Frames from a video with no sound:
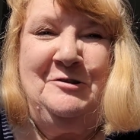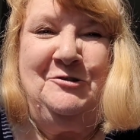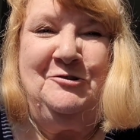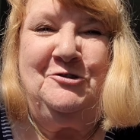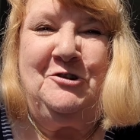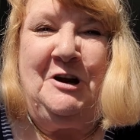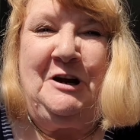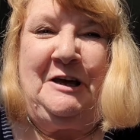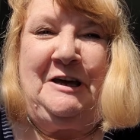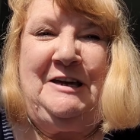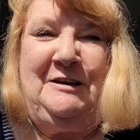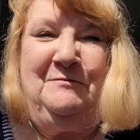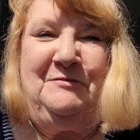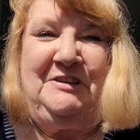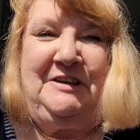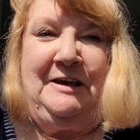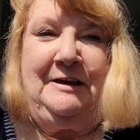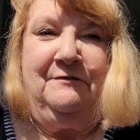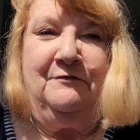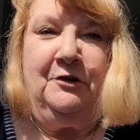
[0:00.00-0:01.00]
trying to keep
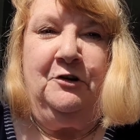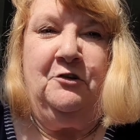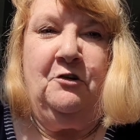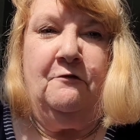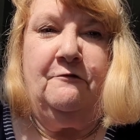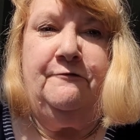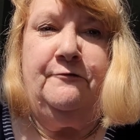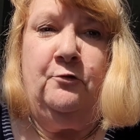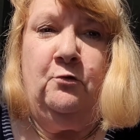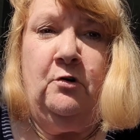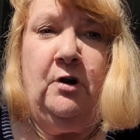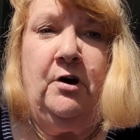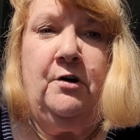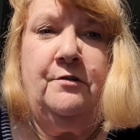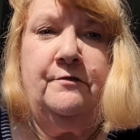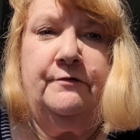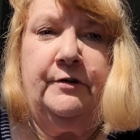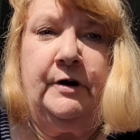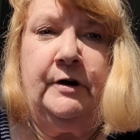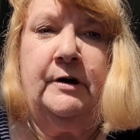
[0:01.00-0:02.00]
safe and not fall
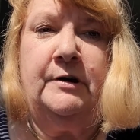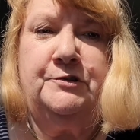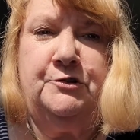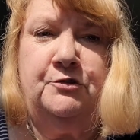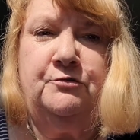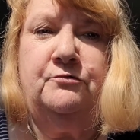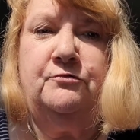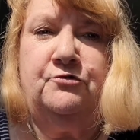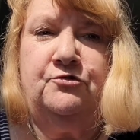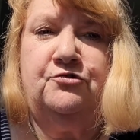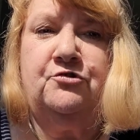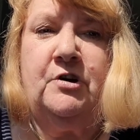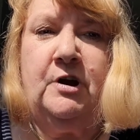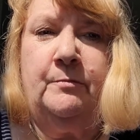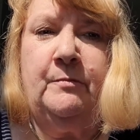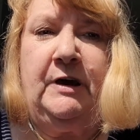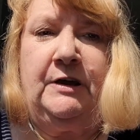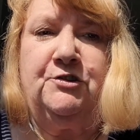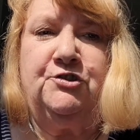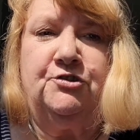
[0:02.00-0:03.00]
over. I do try
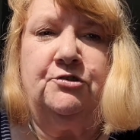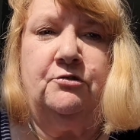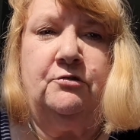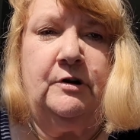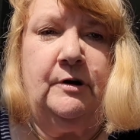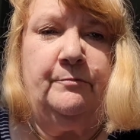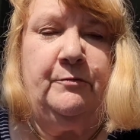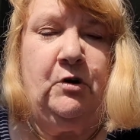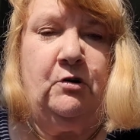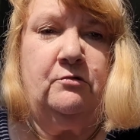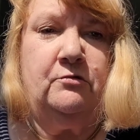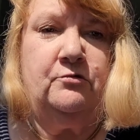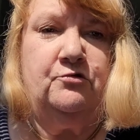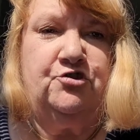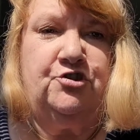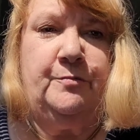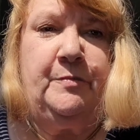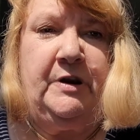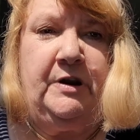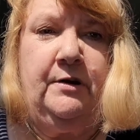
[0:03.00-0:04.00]
and make sure I'm not
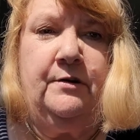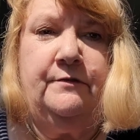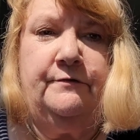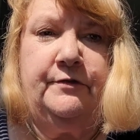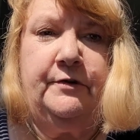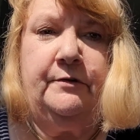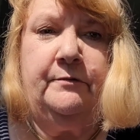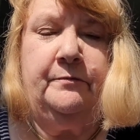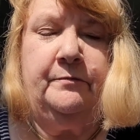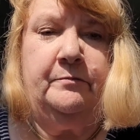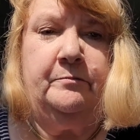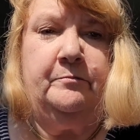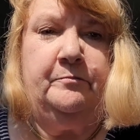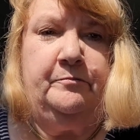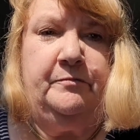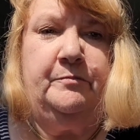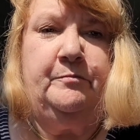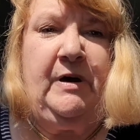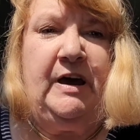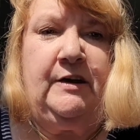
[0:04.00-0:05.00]
tripping over
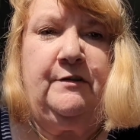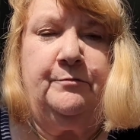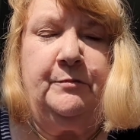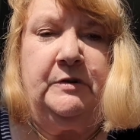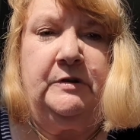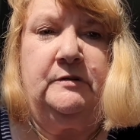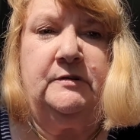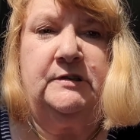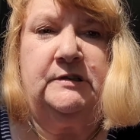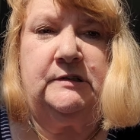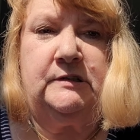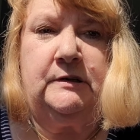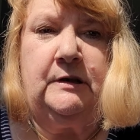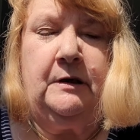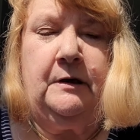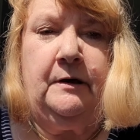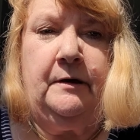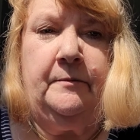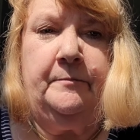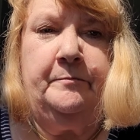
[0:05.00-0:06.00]
pavements,
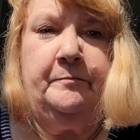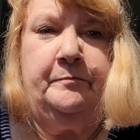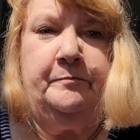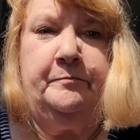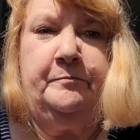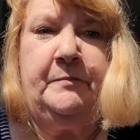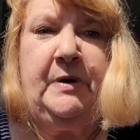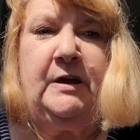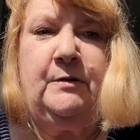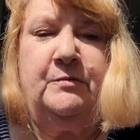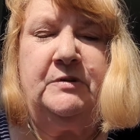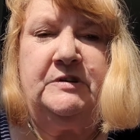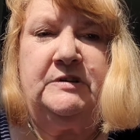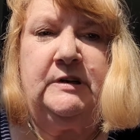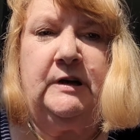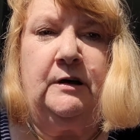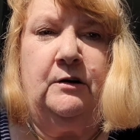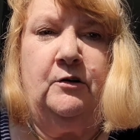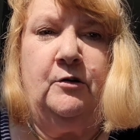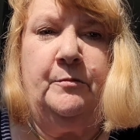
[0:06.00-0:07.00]
pavement
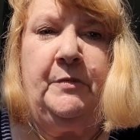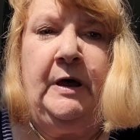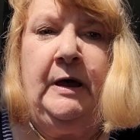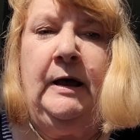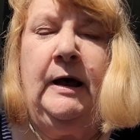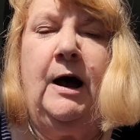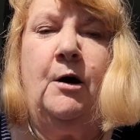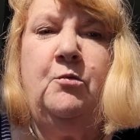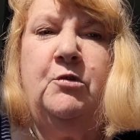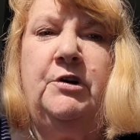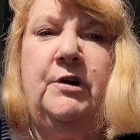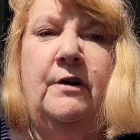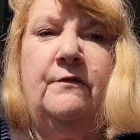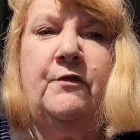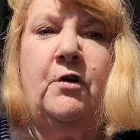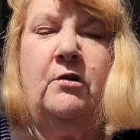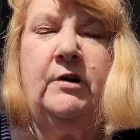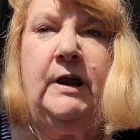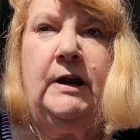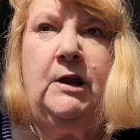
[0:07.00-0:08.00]
sticking up. I wouldn't have
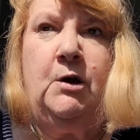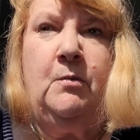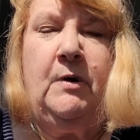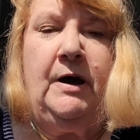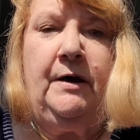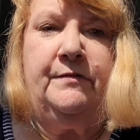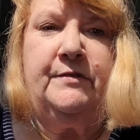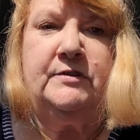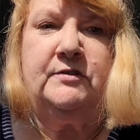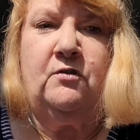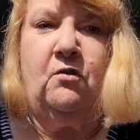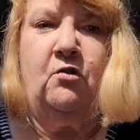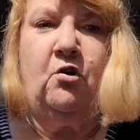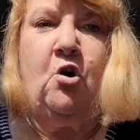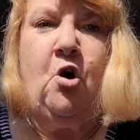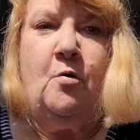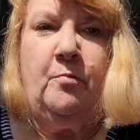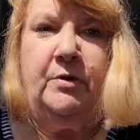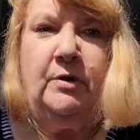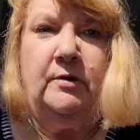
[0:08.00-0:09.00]
gone anywhere that's got
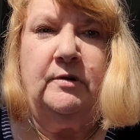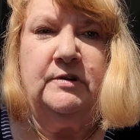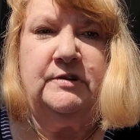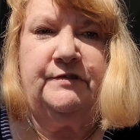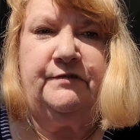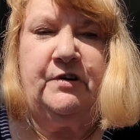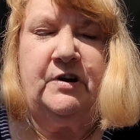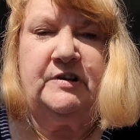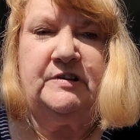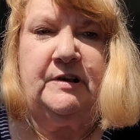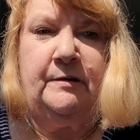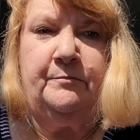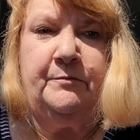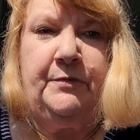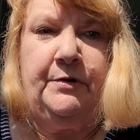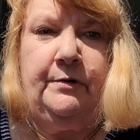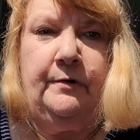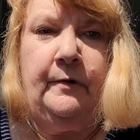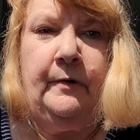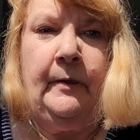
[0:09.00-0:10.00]
cobbles, for
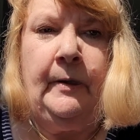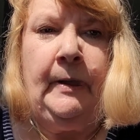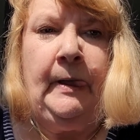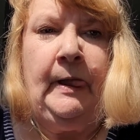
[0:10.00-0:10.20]
example.